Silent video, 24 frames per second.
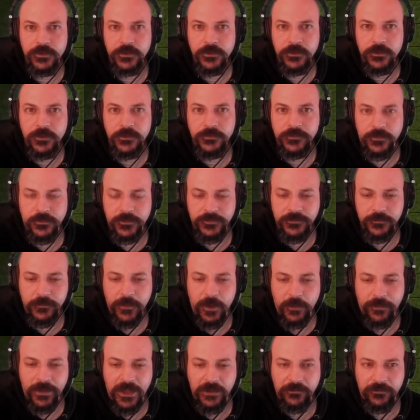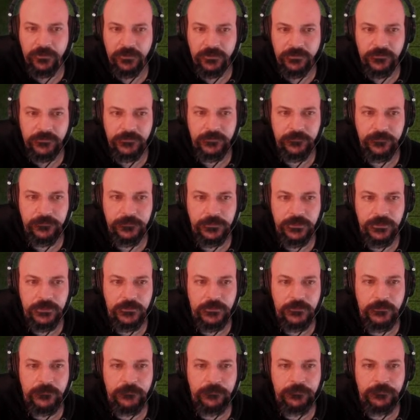So these are barbarians.
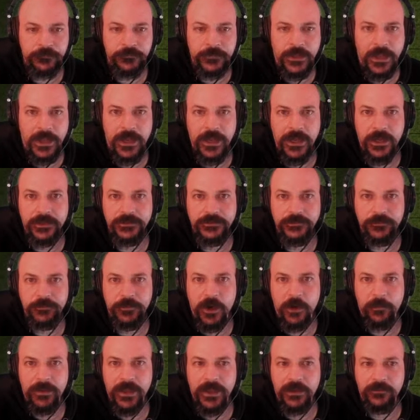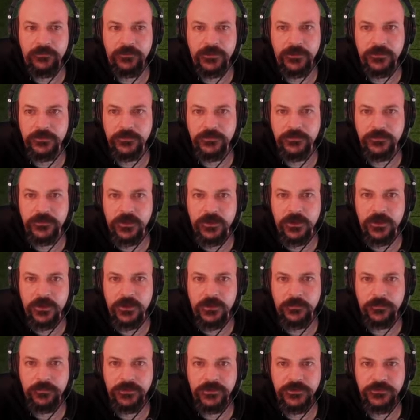And barbarians are
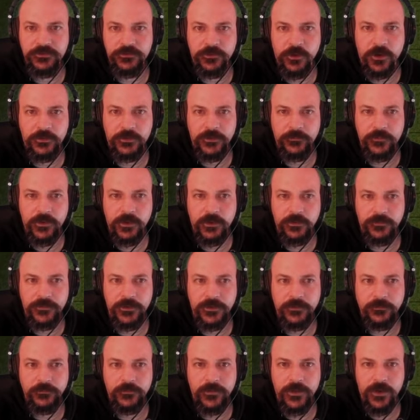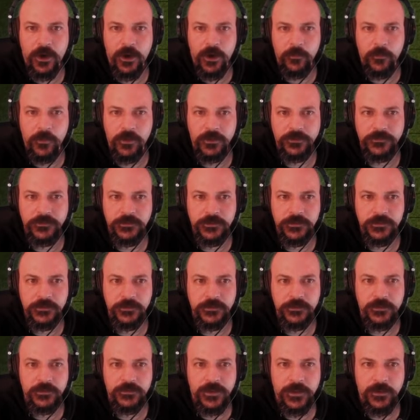pretty strong. They're armoured.
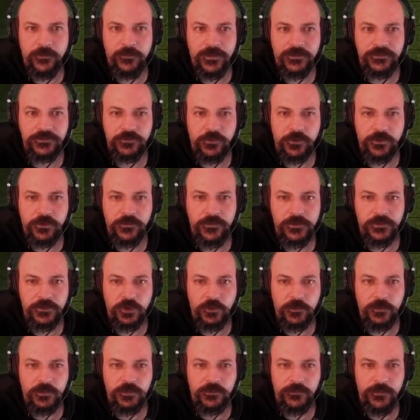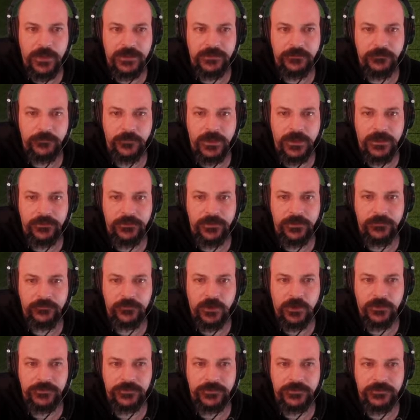They're stronger than normal men. And they've
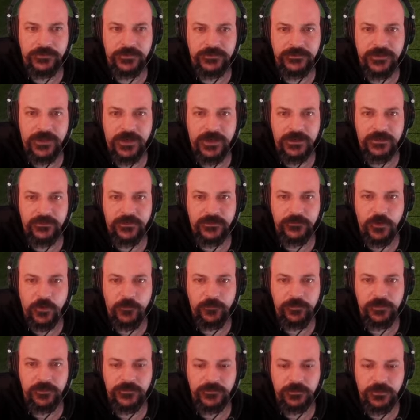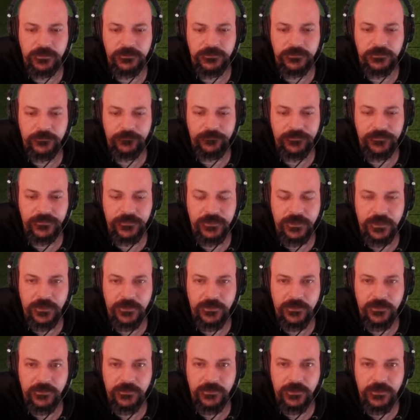got a decent attack. They've got +1
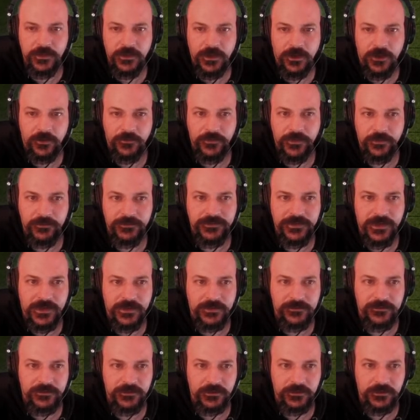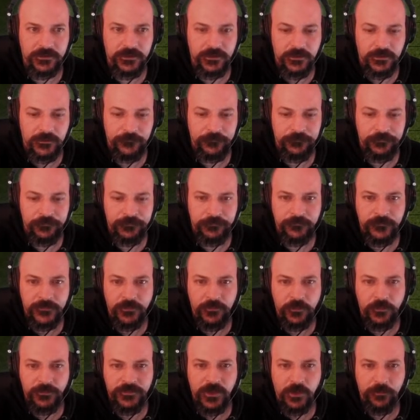on their attacks, look. They've
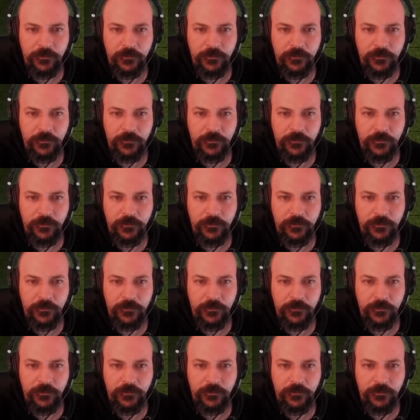also got